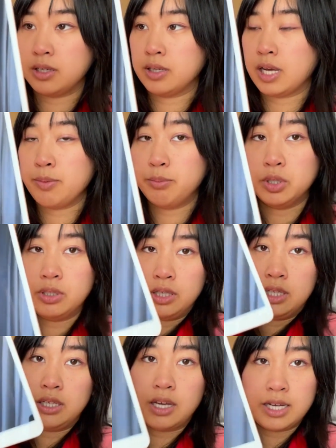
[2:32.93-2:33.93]
I'm
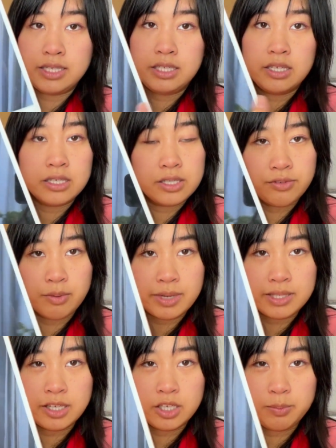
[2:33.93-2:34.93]
pulling ideas from my
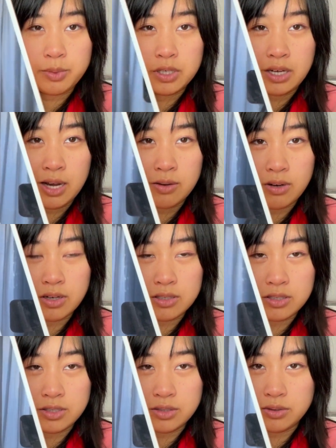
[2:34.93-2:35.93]
sketchbook out
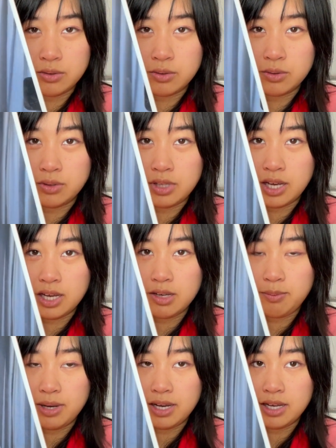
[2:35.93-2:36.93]
onto the
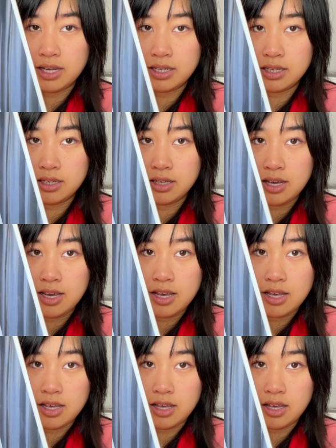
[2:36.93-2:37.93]
iPad
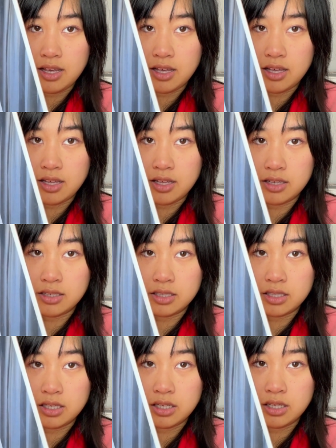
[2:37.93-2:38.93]
and
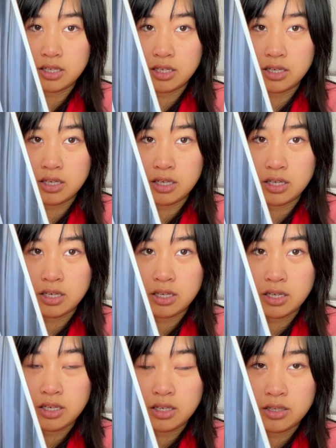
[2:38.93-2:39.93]

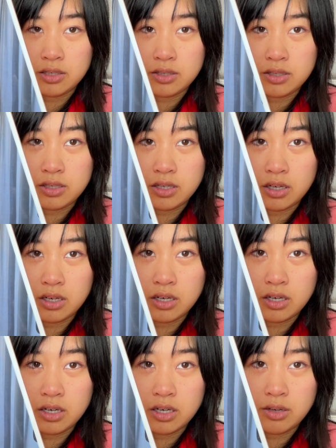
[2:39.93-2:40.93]

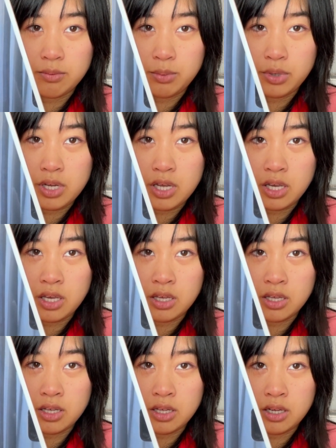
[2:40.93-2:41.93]
start putting
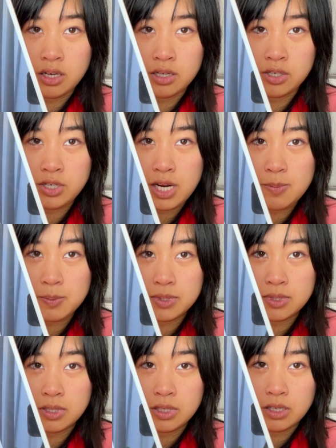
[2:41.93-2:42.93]
in
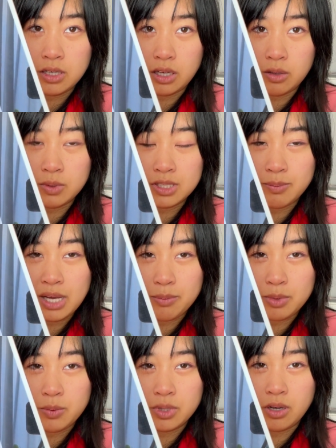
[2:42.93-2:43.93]
shapes. And once I'm happy
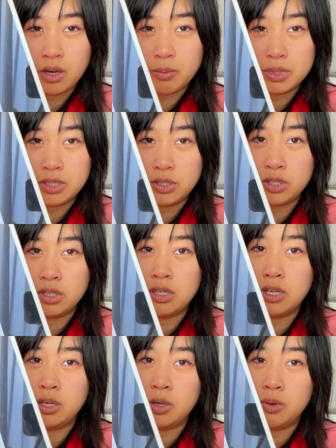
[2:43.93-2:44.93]
with the composition,
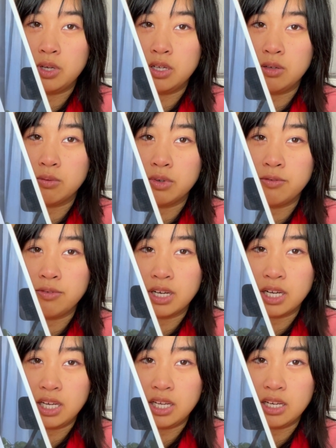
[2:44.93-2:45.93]
I go in and
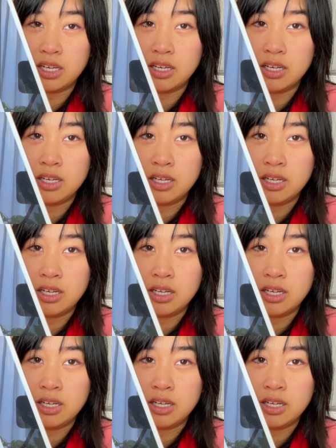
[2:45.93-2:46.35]
refine